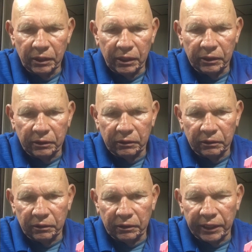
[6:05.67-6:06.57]
It
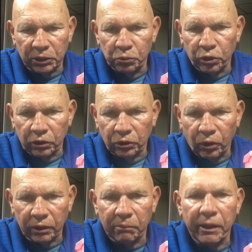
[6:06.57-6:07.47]
takes more to
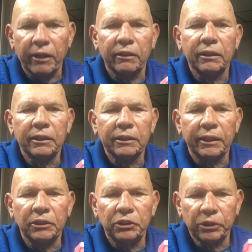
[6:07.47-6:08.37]
talk about it
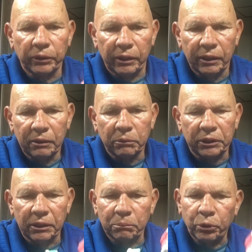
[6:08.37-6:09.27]
than do it. But
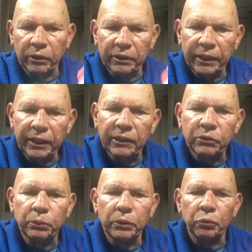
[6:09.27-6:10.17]
the important thing is
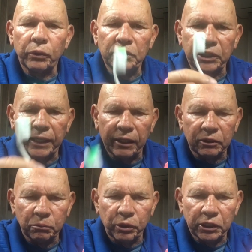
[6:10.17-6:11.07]
we're rinsing out
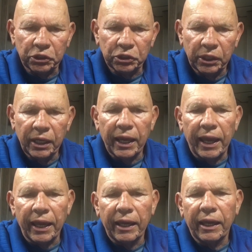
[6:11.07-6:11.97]
the brush
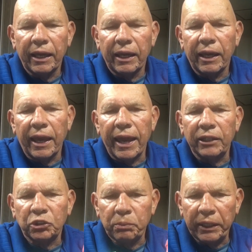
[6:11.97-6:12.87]

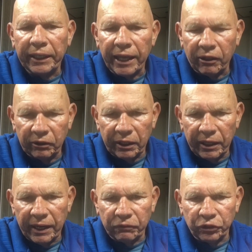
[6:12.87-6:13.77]
and spitting out
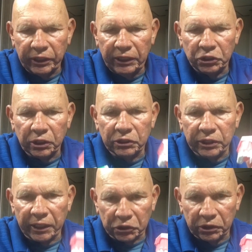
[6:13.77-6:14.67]
after each
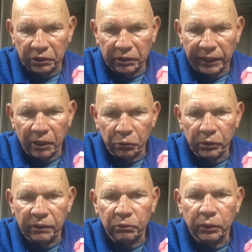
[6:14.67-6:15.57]
section to get
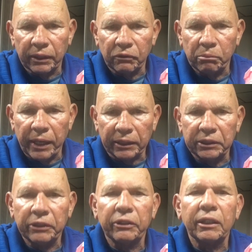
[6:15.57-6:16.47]
rid of whatever
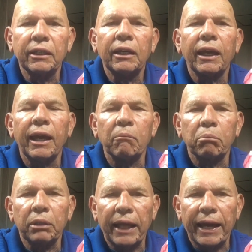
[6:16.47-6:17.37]
bacteria and
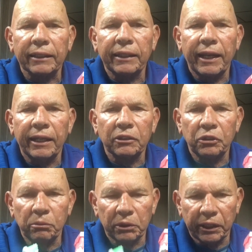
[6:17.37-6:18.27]
plaque that had
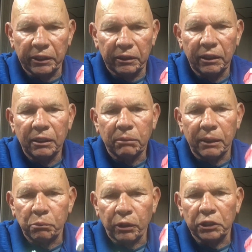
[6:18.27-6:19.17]
accumulated by
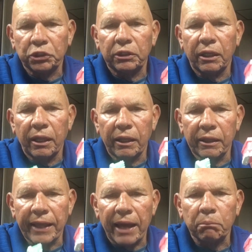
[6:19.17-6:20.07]
brushing
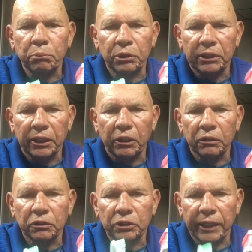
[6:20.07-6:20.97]
that
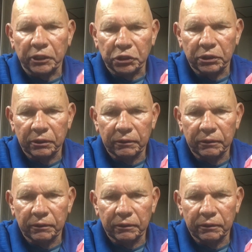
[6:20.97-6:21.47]
particular section.